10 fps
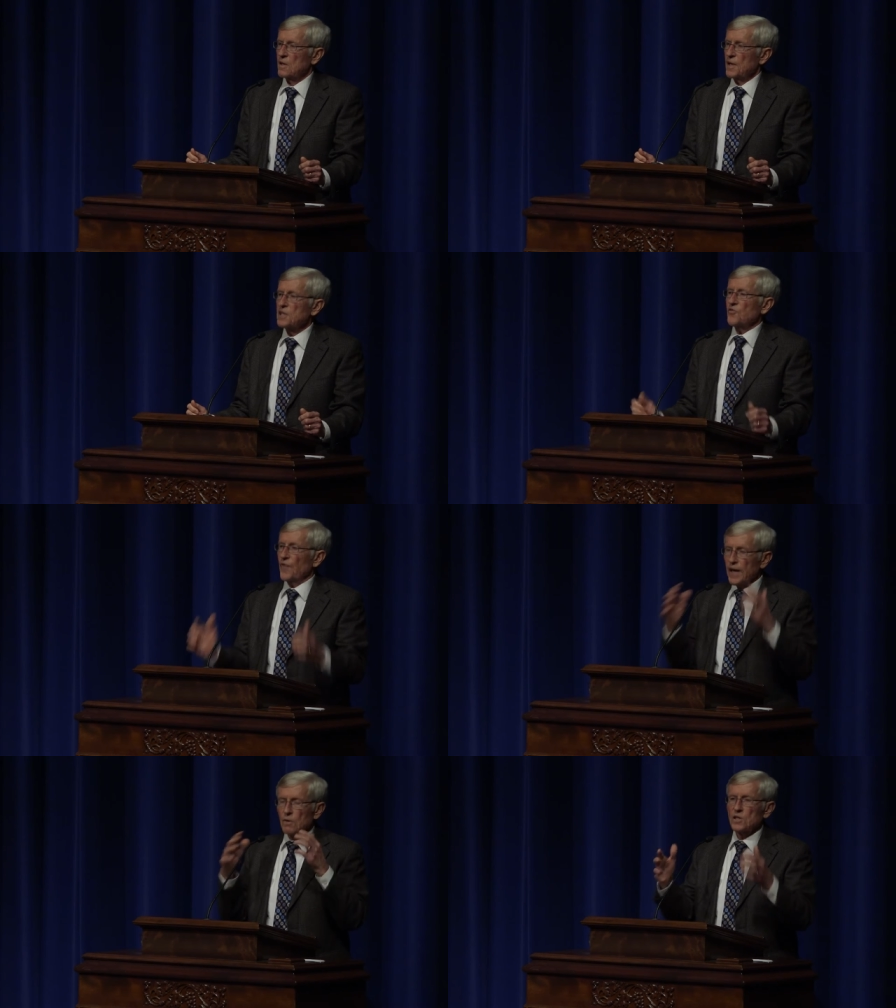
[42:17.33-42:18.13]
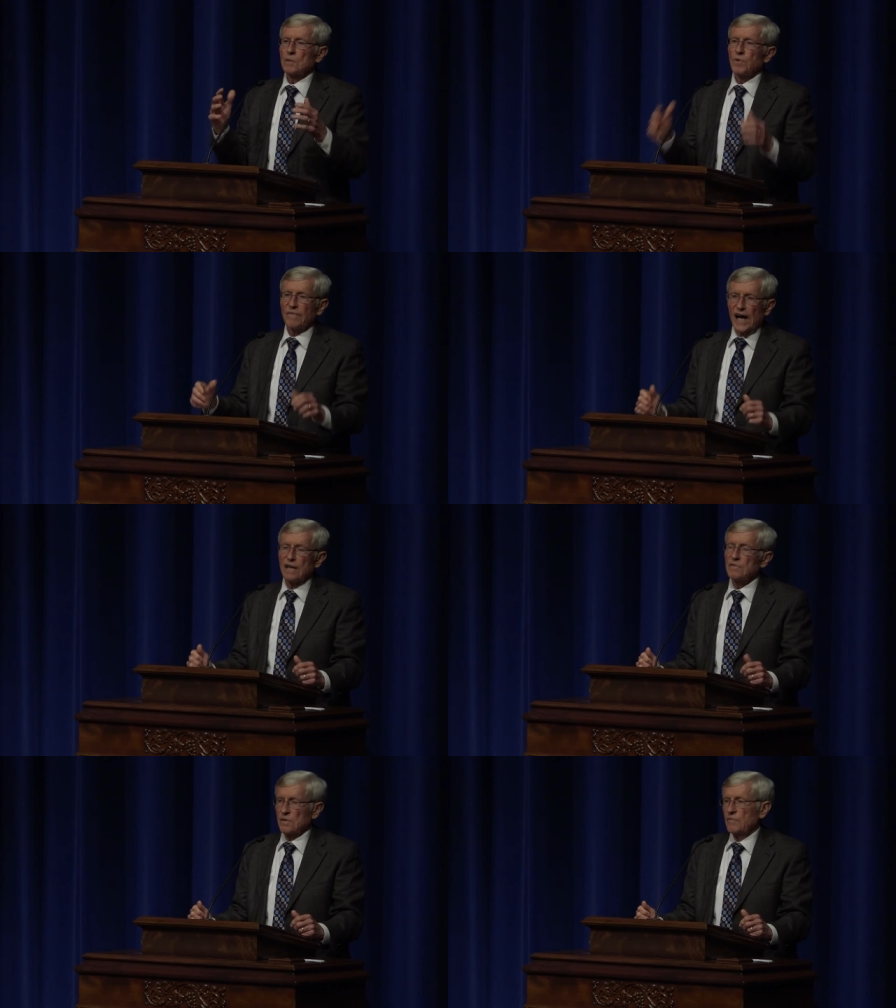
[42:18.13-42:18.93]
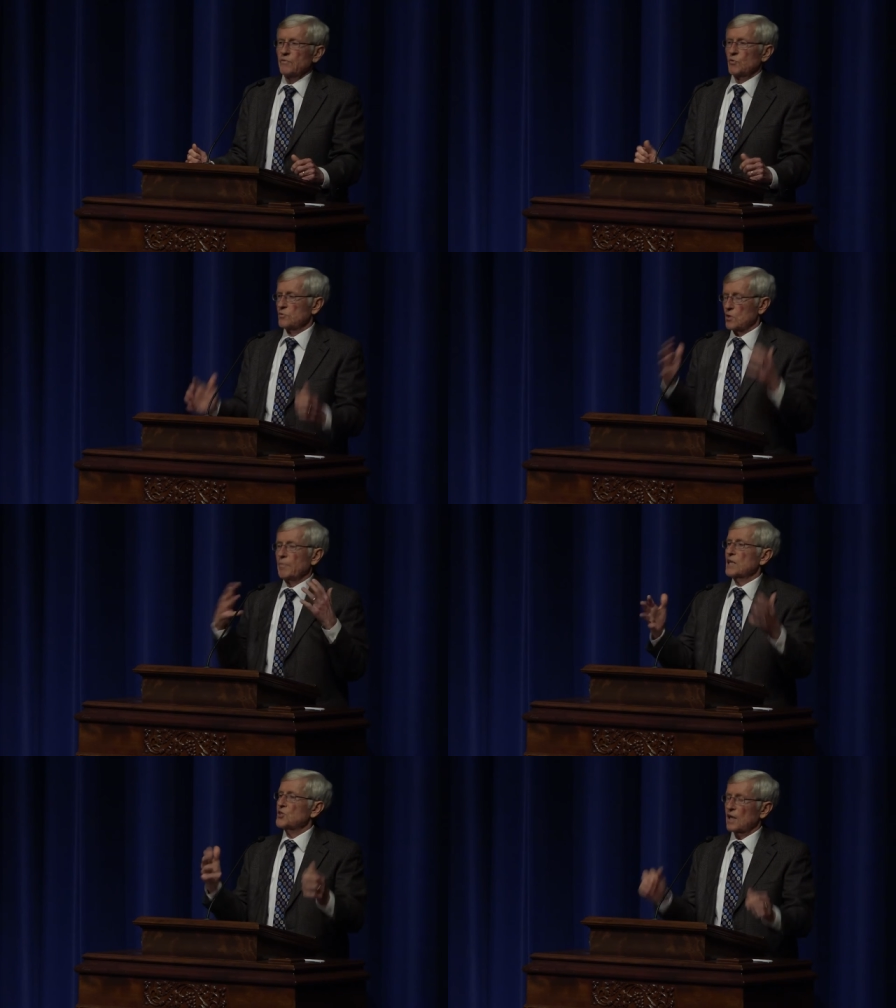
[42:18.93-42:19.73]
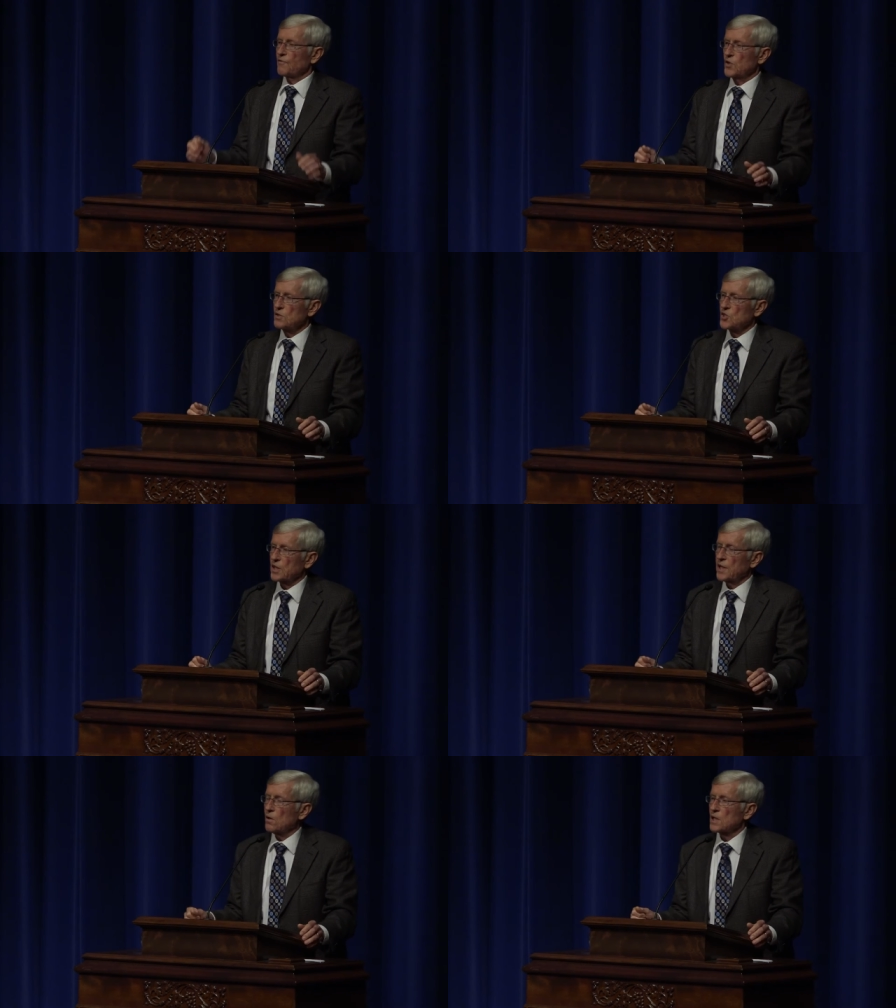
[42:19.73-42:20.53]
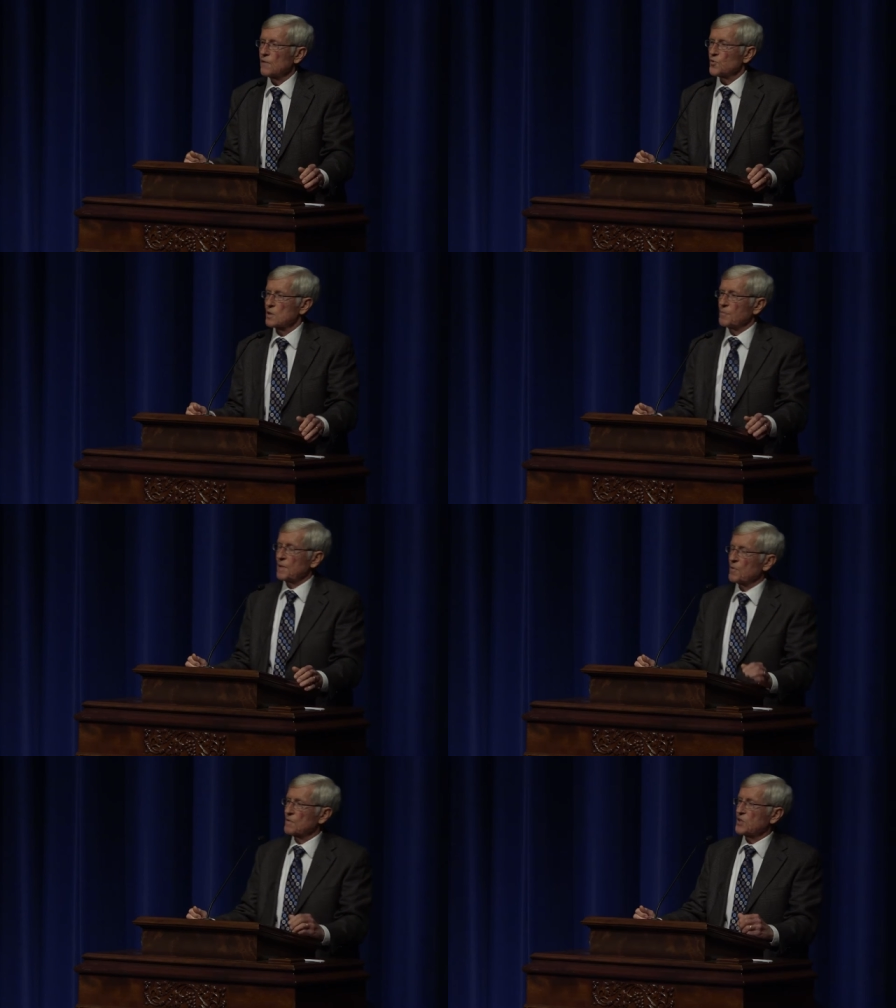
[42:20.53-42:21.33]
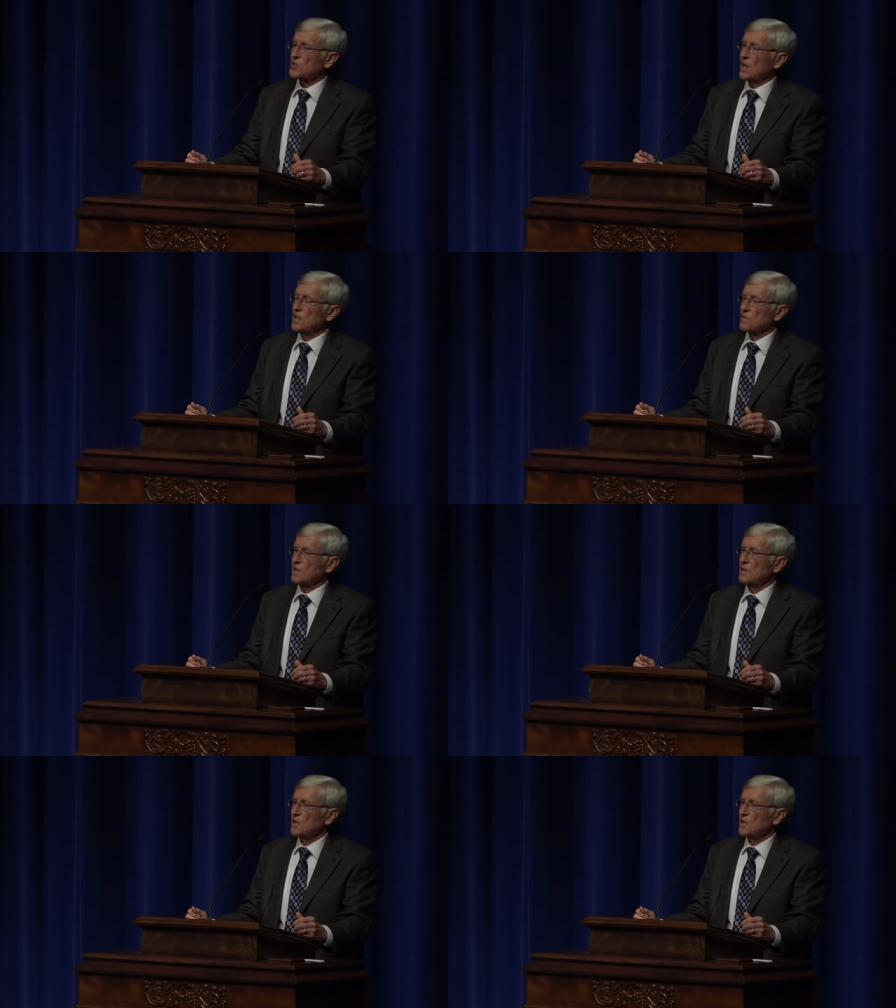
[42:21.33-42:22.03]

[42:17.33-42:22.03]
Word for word: It's failed to provide domestic food security for the people of this country.